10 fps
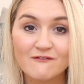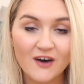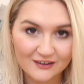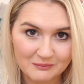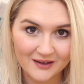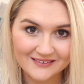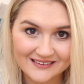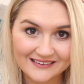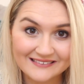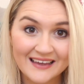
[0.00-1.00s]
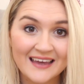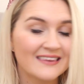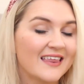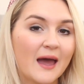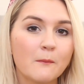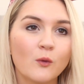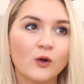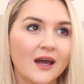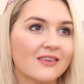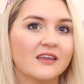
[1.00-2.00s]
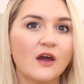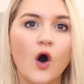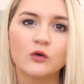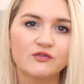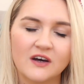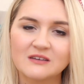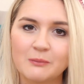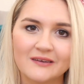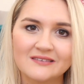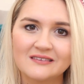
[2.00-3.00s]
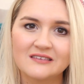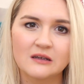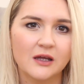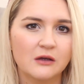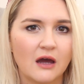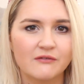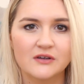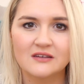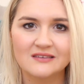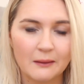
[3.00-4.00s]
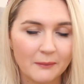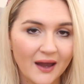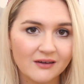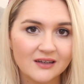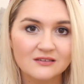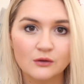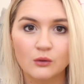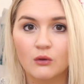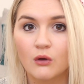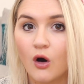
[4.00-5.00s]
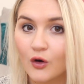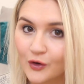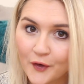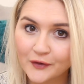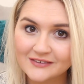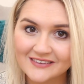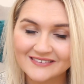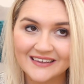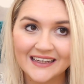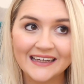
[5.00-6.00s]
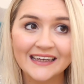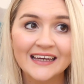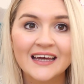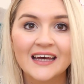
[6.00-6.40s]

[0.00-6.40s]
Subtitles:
Fast passes, they're more like the old fast pass system like you have at Disneyland Paris or Hong Kong Disney,